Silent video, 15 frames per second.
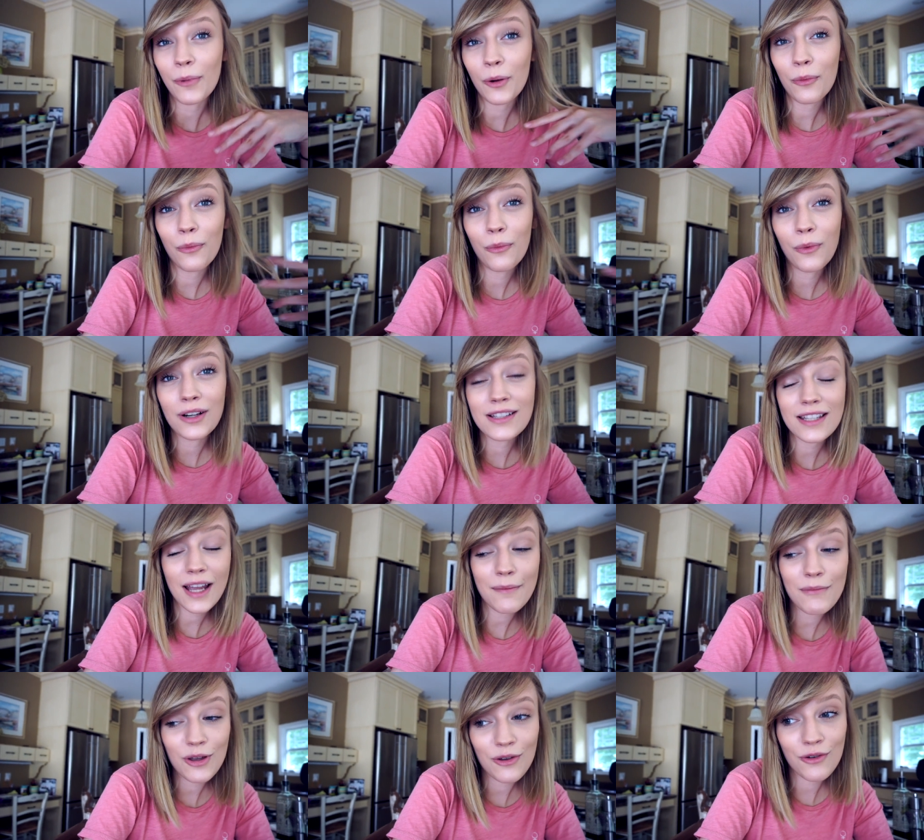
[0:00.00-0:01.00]
but once
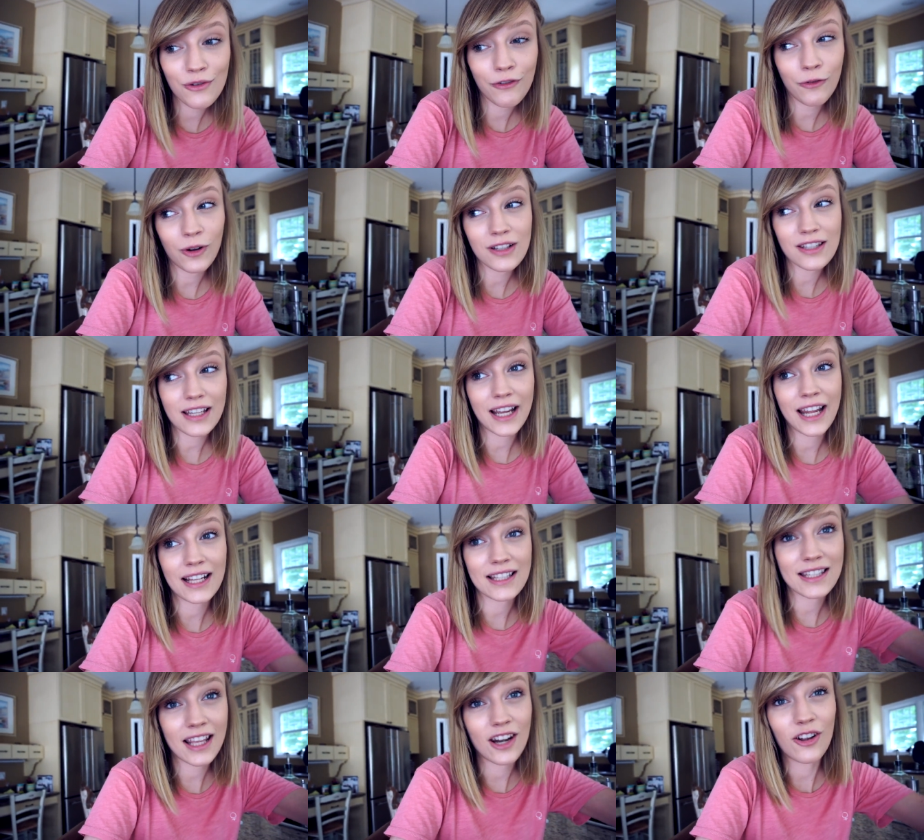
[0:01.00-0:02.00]
I move, once I
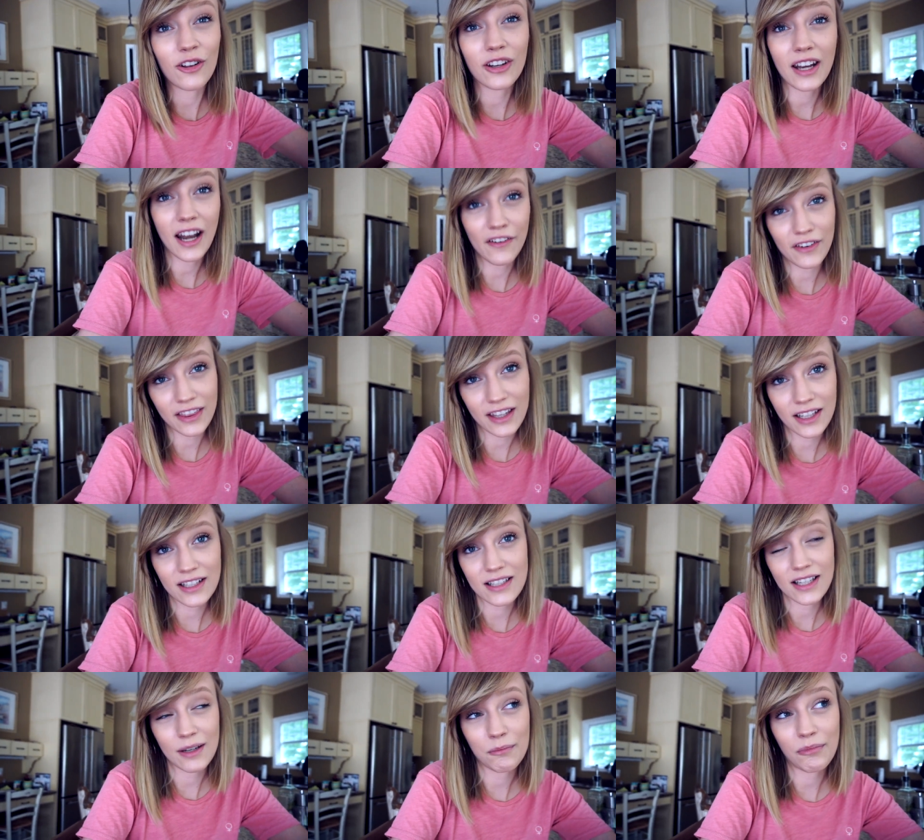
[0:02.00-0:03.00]
get settled and
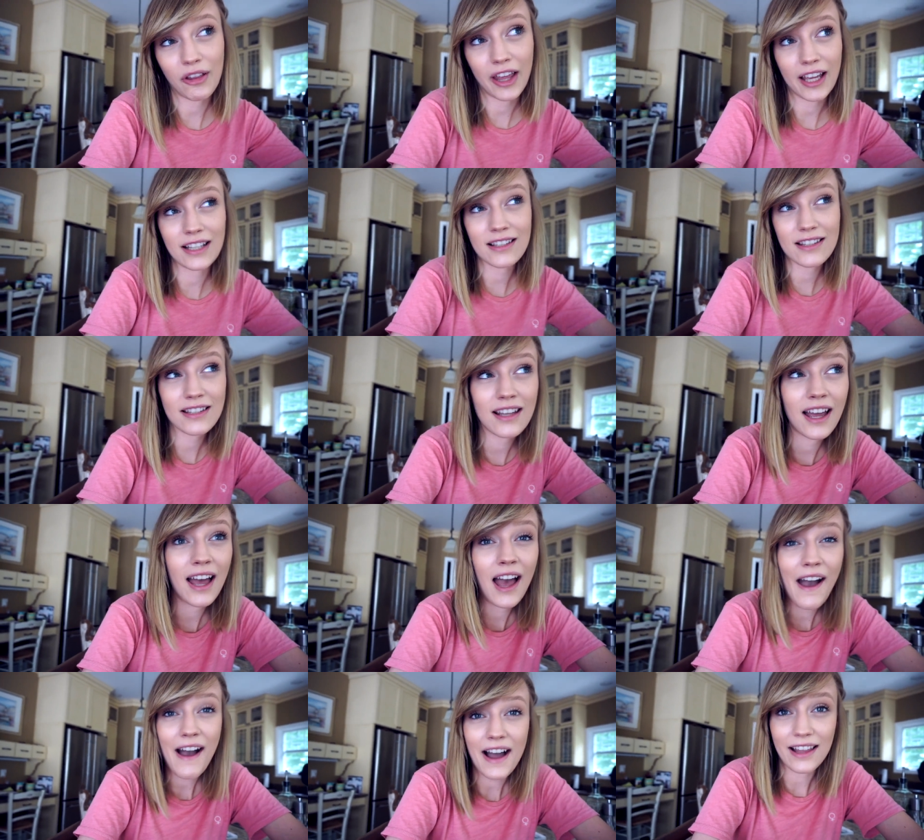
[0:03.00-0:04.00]
everything's in place,
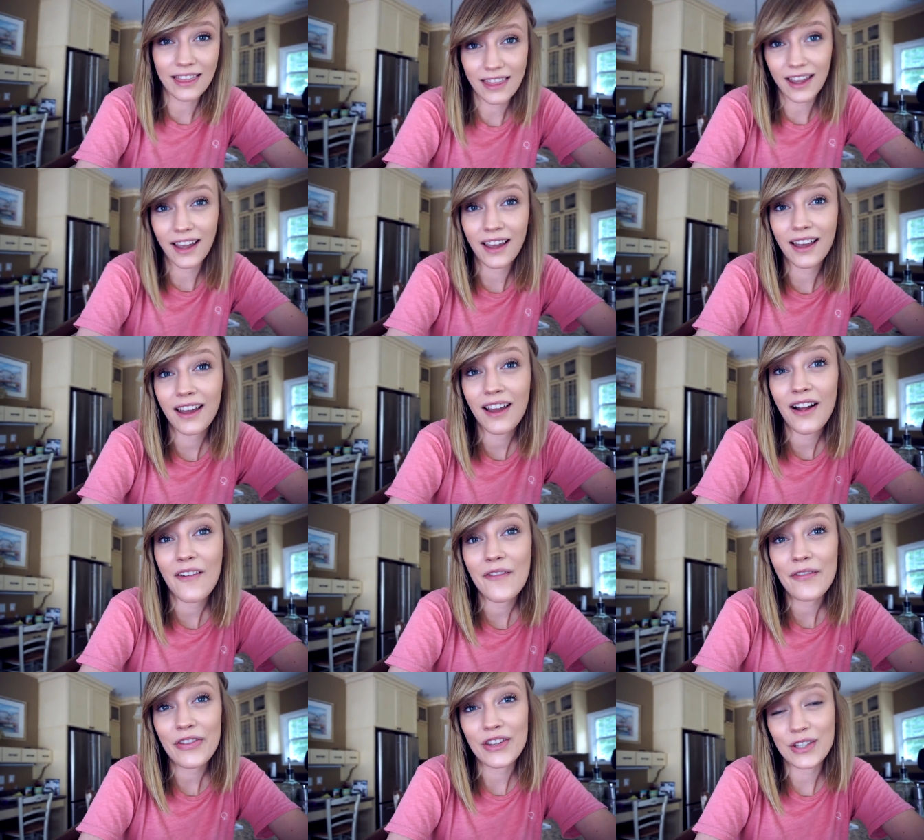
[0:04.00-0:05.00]
I think
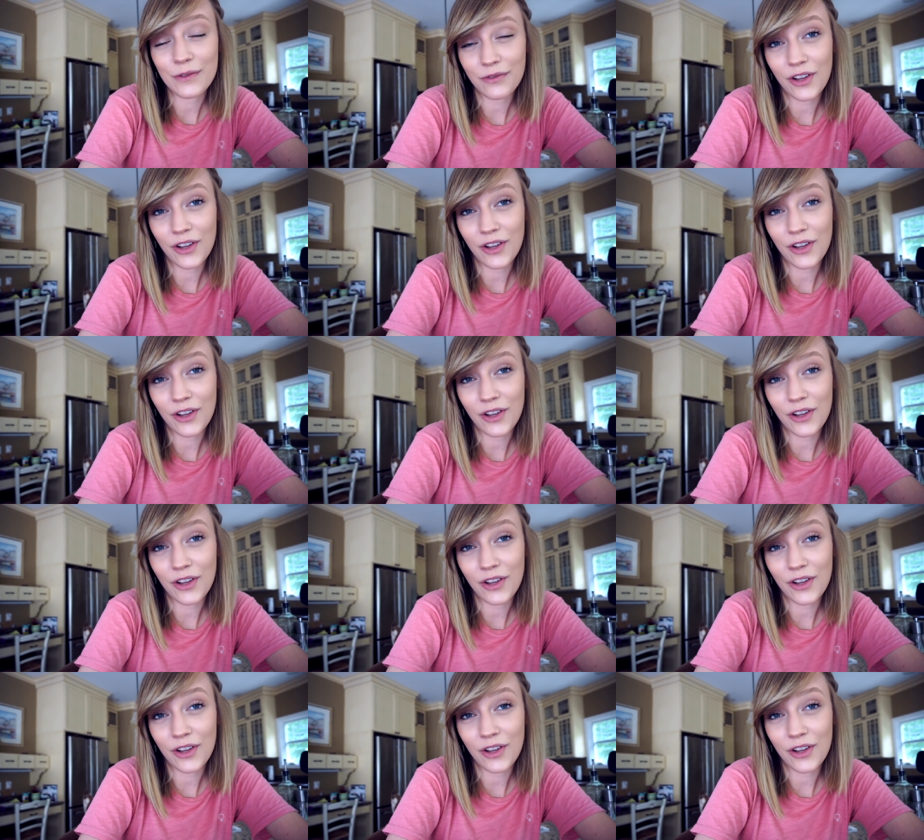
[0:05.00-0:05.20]
this